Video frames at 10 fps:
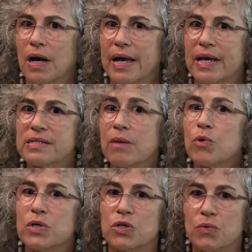I guess I'm
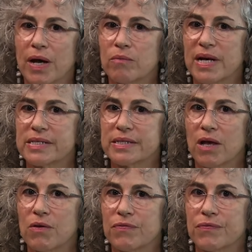going to ground
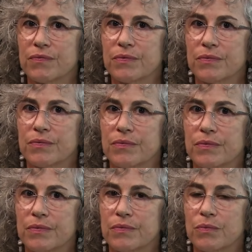myself
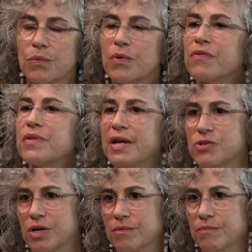with
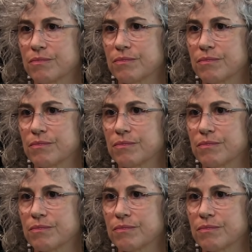nature,